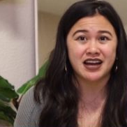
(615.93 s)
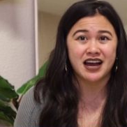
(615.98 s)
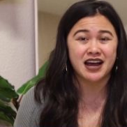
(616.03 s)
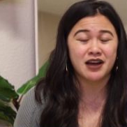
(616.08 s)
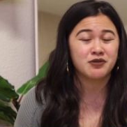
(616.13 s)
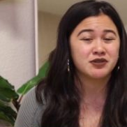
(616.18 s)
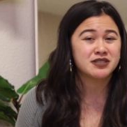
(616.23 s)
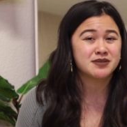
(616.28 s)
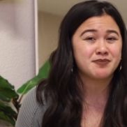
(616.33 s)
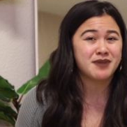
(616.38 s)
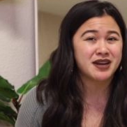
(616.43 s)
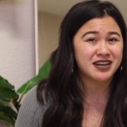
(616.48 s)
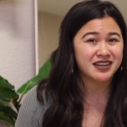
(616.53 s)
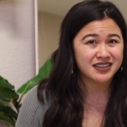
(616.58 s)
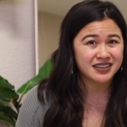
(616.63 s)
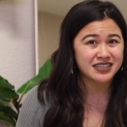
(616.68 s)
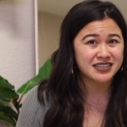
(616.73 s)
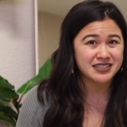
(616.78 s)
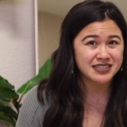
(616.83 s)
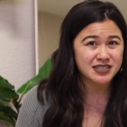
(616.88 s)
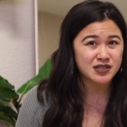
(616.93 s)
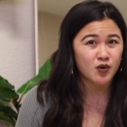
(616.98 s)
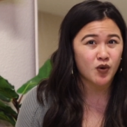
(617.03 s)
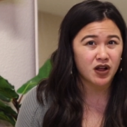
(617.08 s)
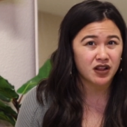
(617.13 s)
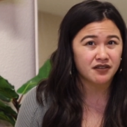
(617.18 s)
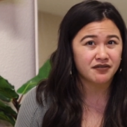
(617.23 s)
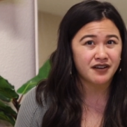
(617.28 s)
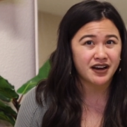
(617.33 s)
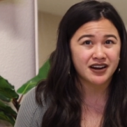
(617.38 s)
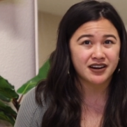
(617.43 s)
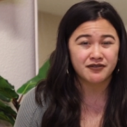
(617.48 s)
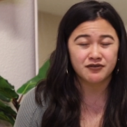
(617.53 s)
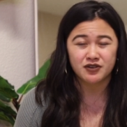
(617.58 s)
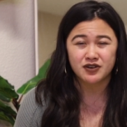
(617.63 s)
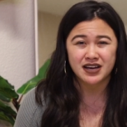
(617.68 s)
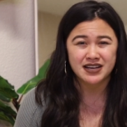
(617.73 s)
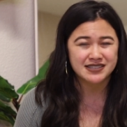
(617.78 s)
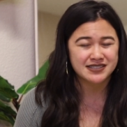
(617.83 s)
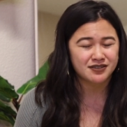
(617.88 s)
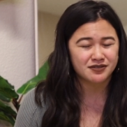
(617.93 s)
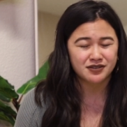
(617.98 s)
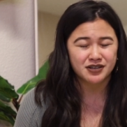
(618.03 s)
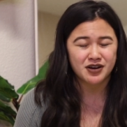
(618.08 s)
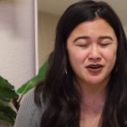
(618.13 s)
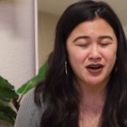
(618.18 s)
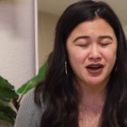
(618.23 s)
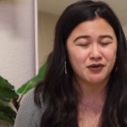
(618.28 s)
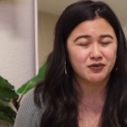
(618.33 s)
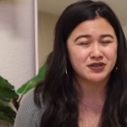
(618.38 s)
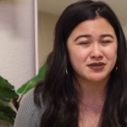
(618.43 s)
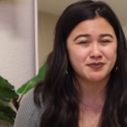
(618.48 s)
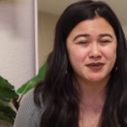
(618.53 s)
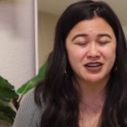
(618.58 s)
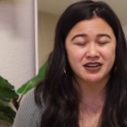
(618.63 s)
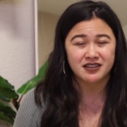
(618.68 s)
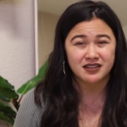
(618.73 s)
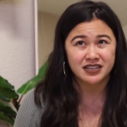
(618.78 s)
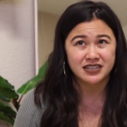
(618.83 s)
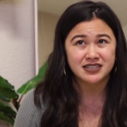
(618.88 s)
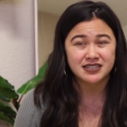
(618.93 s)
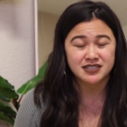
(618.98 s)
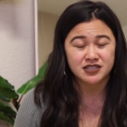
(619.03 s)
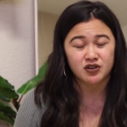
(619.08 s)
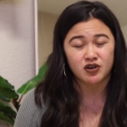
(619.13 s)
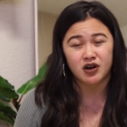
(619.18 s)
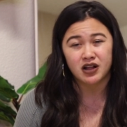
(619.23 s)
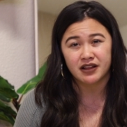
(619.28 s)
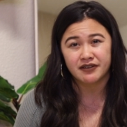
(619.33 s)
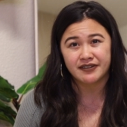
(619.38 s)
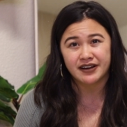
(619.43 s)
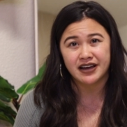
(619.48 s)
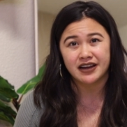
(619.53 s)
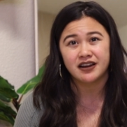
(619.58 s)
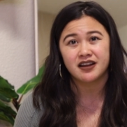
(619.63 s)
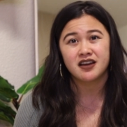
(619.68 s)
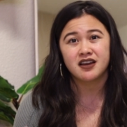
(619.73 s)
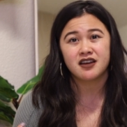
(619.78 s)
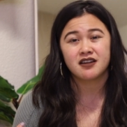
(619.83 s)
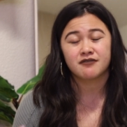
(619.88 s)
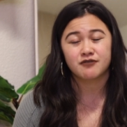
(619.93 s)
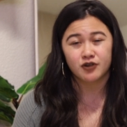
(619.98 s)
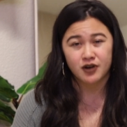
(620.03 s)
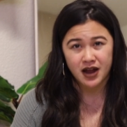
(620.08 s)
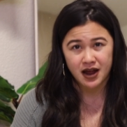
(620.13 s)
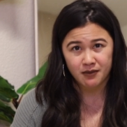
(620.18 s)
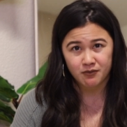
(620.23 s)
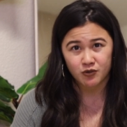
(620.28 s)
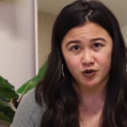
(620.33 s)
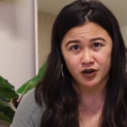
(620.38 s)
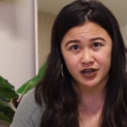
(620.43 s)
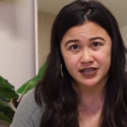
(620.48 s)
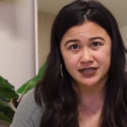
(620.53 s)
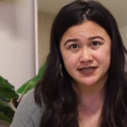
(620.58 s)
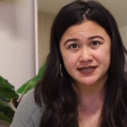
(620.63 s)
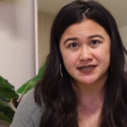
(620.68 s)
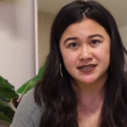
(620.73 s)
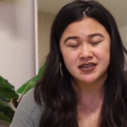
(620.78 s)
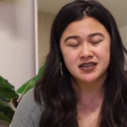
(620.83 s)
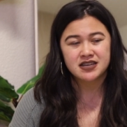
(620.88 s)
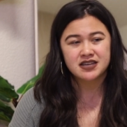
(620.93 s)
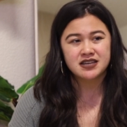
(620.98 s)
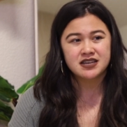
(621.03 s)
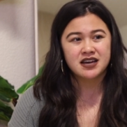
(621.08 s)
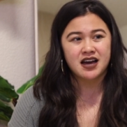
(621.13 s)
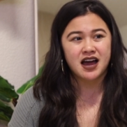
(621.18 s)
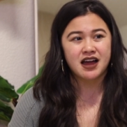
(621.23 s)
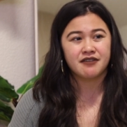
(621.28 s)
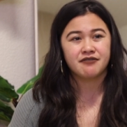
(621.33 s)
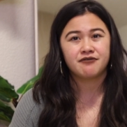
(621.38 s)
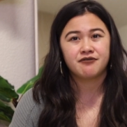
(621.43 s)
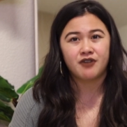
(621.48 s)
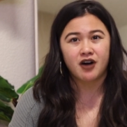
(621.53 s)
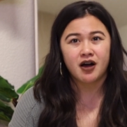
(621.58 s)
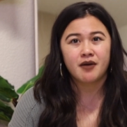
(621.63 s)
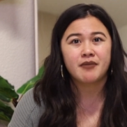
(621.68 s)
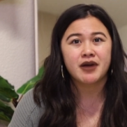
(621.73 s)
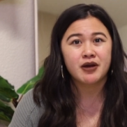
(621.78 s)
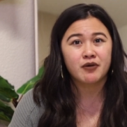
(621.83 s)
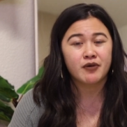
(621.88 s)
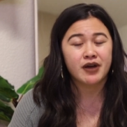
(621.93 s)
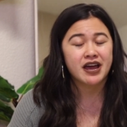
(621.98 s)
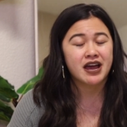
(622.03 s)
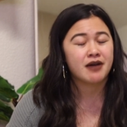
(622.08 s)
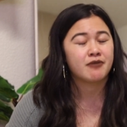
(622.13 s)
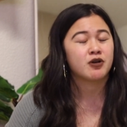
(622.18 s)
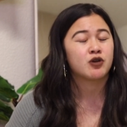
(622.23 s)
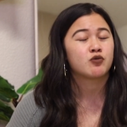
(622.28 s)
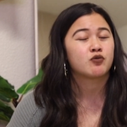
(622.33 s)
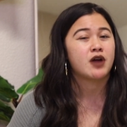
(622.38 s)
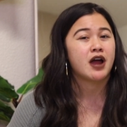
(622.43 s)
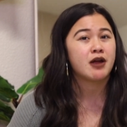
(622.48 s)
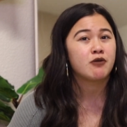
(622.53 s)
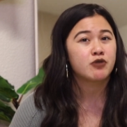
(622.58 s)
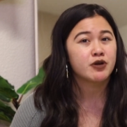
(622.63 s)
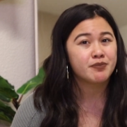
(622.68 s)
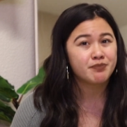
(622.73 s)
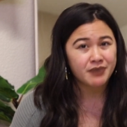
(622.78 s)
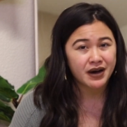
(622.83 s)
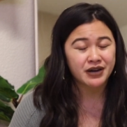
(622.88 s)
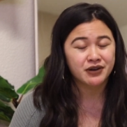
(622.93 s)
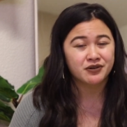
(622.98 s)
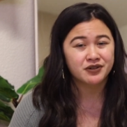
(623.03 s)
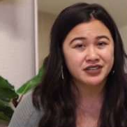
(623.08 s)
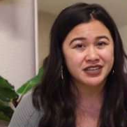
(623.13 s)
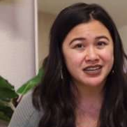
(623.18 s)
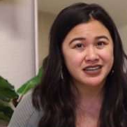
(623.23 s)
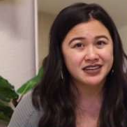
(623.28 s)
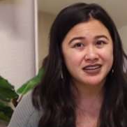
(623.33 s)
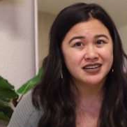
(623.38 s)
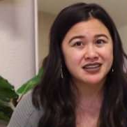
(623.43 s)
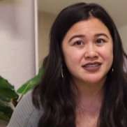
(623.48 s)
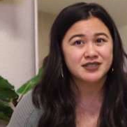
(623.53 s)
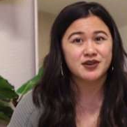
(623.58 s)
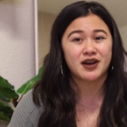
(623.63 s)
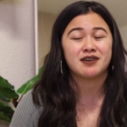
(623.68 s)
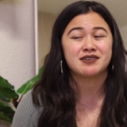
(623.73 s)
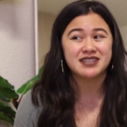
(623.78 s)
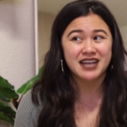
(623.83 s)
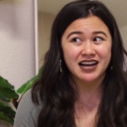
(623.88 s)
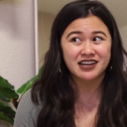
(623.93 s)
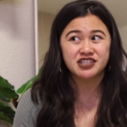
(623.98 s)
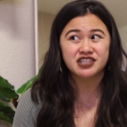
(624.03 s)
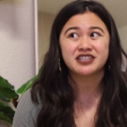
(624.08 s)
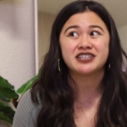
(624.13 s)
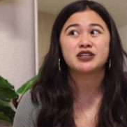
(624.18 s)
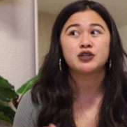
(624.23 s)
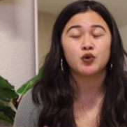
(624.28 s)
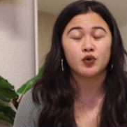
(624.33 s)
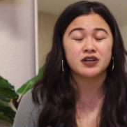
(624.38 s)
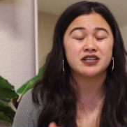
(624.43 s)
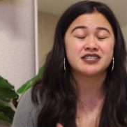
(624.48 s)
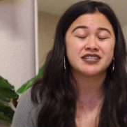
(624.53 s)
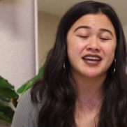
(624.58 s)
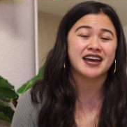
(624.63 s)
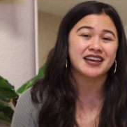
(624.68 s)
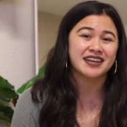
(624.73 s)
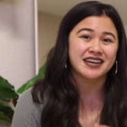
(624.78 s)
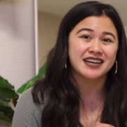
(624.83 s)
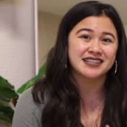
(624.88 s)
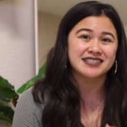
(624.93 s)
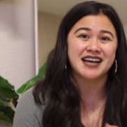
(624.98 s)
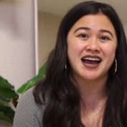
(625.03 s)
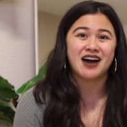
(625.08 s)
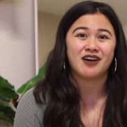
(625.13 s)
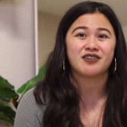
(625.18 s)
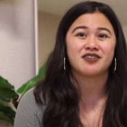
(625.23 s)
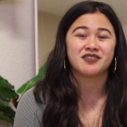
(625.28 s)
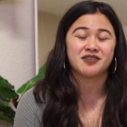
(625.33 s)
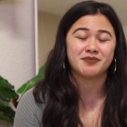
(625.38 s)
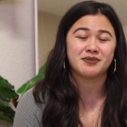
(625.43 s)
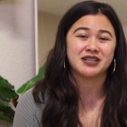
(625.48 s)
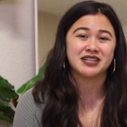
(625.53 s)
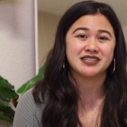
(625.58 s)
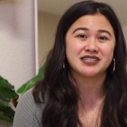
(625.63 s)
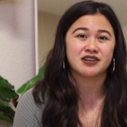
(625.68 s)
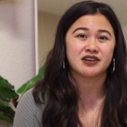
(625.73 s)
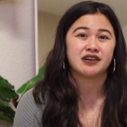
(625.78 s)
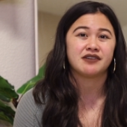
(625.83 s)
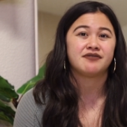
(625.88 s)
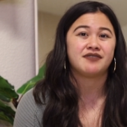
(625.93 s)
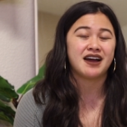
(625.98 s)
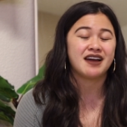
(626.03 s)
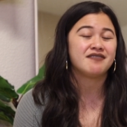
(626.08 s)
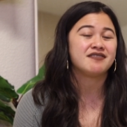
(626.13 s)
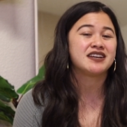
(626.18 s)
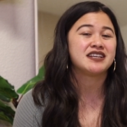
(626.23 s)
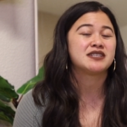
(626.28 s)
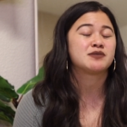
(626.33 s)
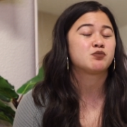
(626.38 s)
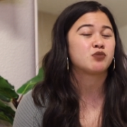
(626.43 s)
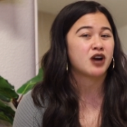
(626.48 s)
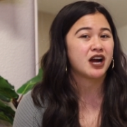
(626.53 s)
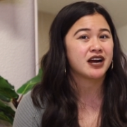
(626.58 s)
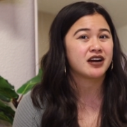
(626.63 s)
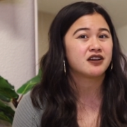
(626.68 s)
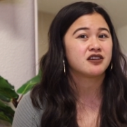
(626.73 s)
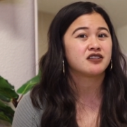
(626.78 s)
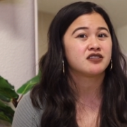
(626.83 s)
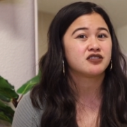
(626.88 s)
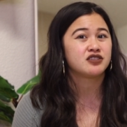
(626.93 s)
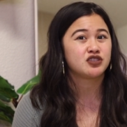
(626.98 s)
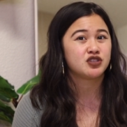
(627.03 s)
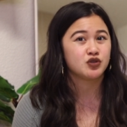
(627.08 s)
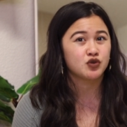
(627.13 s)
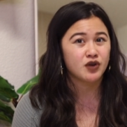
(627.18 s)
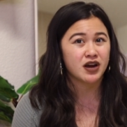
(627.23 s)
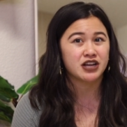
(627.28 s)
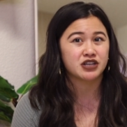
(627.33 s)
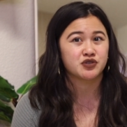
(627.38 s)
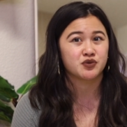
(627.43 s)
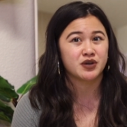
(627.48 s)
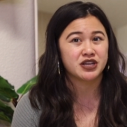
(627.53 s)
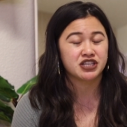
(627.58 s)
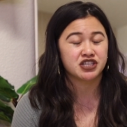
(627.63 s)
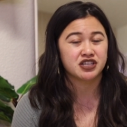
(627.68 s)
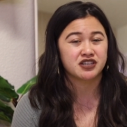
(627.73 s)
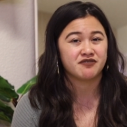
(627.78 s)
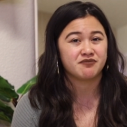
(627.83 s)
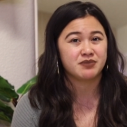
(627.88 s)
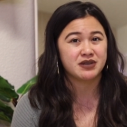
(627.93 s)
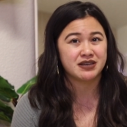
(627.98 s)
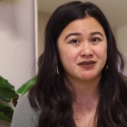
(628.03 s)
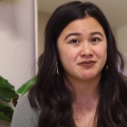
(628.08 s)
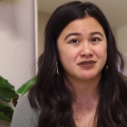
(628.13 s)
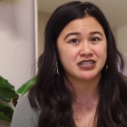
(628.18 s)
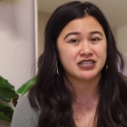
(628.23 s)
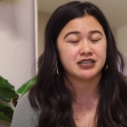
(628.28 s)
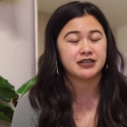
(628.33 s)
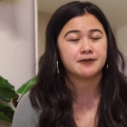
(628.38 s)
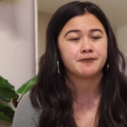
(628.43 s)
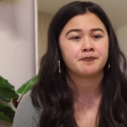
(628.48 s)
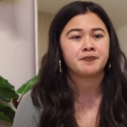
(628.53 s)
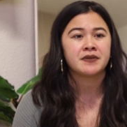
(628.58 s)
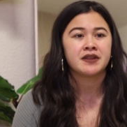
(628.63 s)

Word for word: I was medically disqualified. If you guys don't know, I was medically disqualified for hemorrhoids. I fought my way, I, re- I rebutted it. So I was actually going to get kicked out of the military five days prior to graduation of BMT.